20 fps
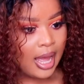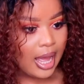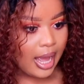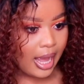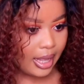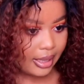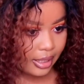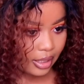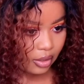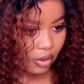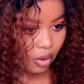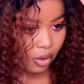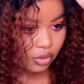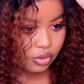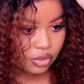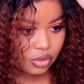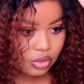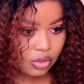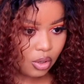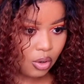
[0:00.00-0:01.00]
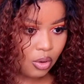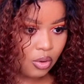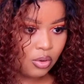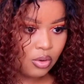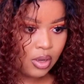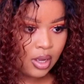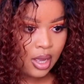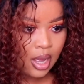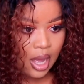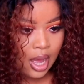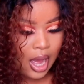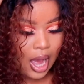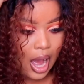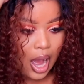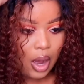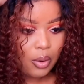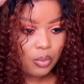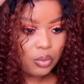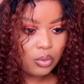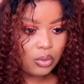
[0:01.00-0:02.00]
and then also
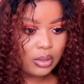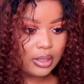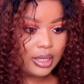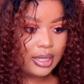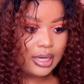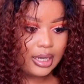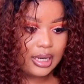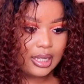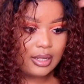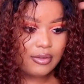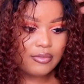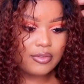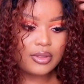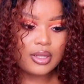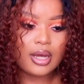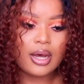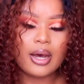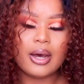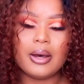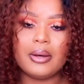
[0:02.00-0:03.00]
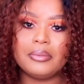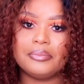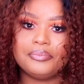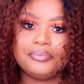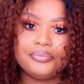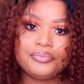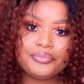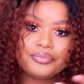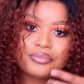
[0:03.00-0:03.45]
I will leave the